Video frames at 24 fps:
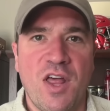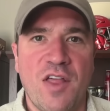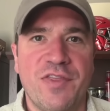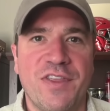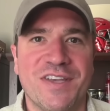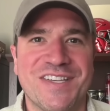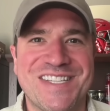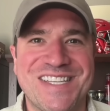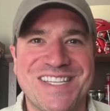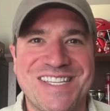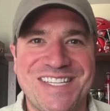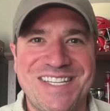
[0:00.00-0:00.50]

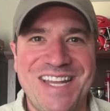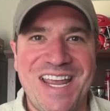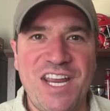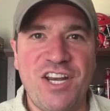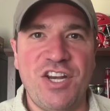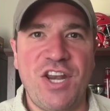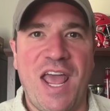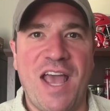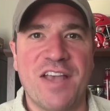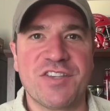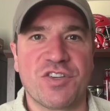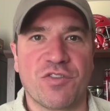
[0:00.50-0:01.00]
The
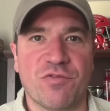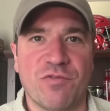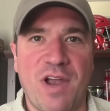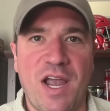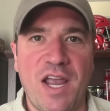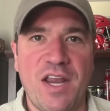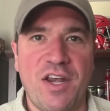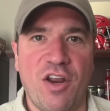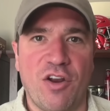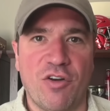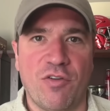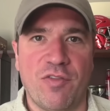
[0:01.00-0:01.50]
state has a
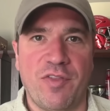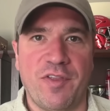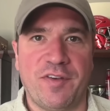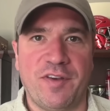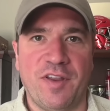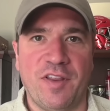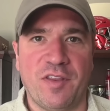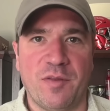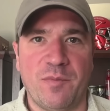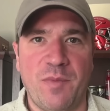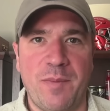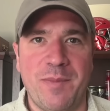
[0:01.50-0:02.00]
right under the
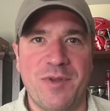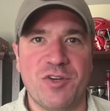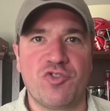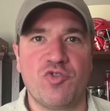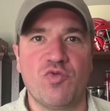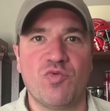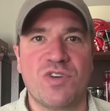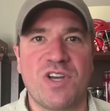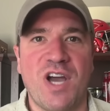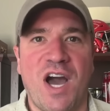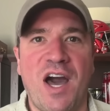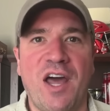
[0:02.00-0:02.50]
10th Amendment
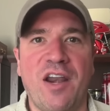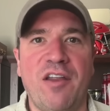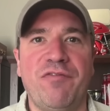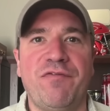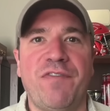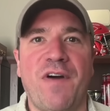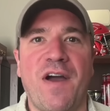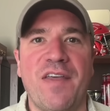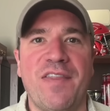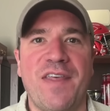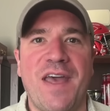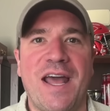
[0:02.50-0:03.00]
to
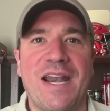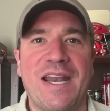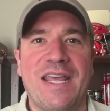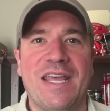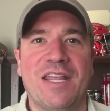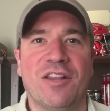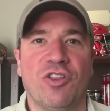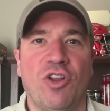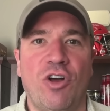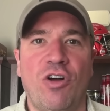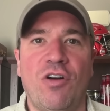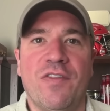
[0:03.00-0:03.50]
codify that
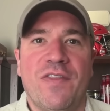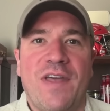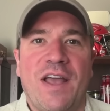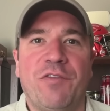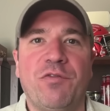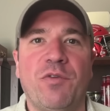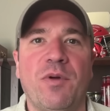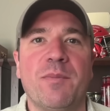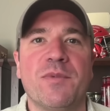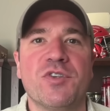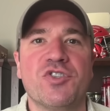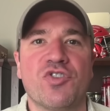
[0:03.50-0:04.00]
in law, and that's
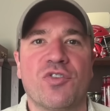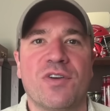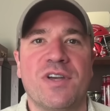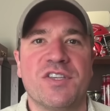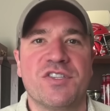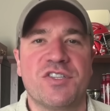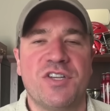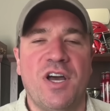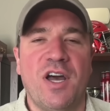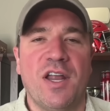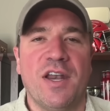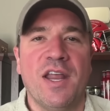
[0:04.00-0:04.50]
what Missouri has
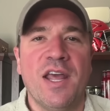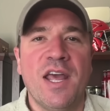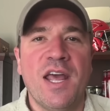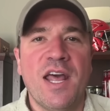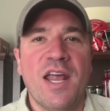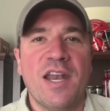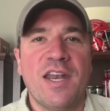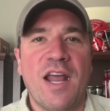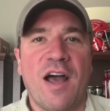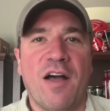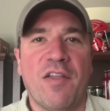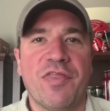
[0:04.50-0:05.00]
done.
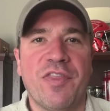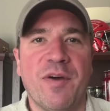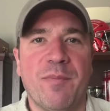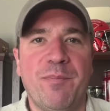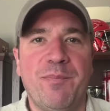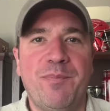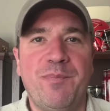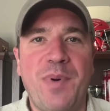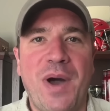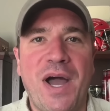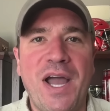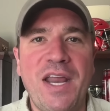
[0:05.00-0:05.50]
Now, the mm-hmm.
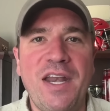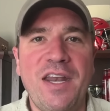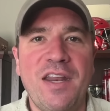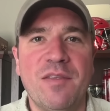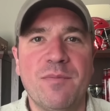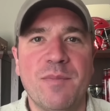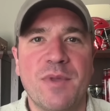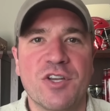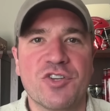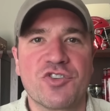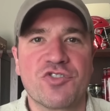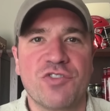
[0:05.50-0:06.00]
Biden
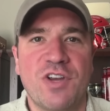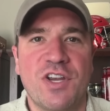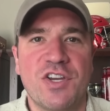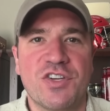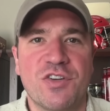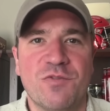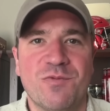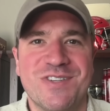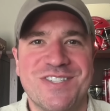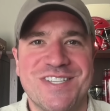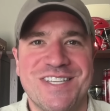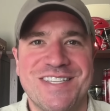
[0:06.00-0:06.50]

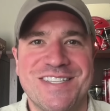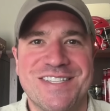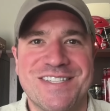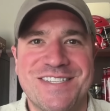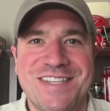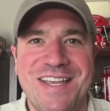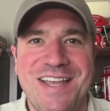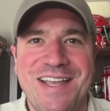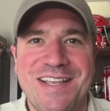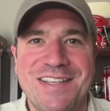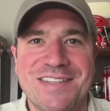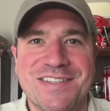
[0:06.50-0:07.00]
administration was
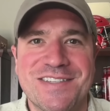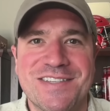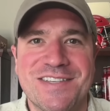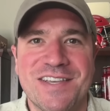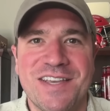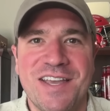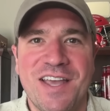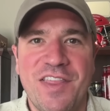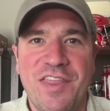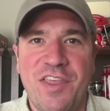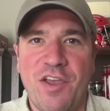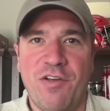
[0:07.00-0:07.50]
incensed.
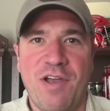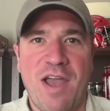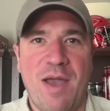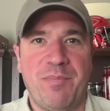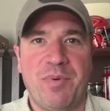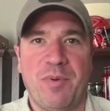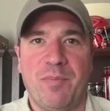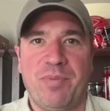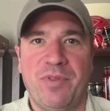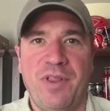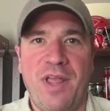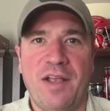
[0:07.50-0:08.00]
They're
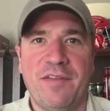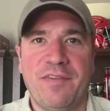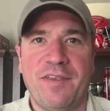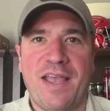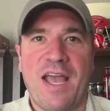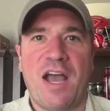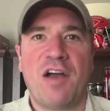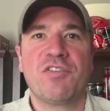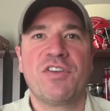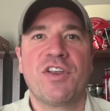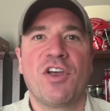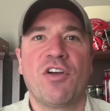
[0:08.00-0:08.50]
apoplectic.
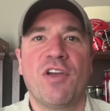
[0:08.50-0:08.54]
How dare